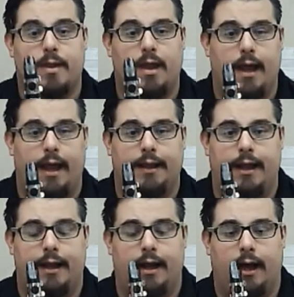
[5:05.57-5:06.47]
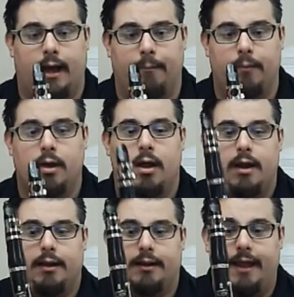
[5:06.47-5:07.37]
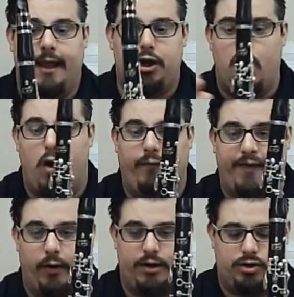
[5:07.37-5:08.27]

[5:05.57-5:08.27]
And then no fingering.